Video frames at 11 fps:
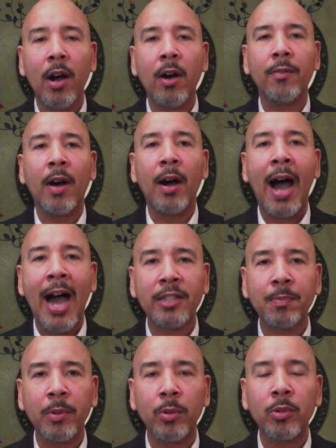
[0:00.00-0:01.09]
of uh,
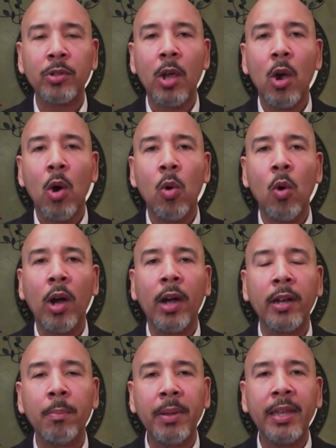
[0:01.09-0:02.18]
hospitals who are
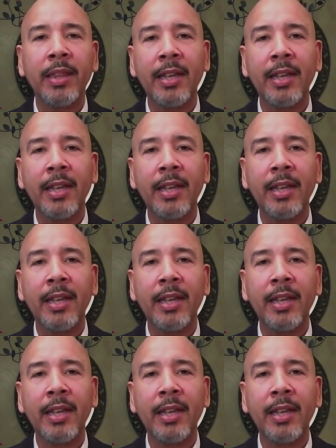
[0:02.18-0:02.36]
going to be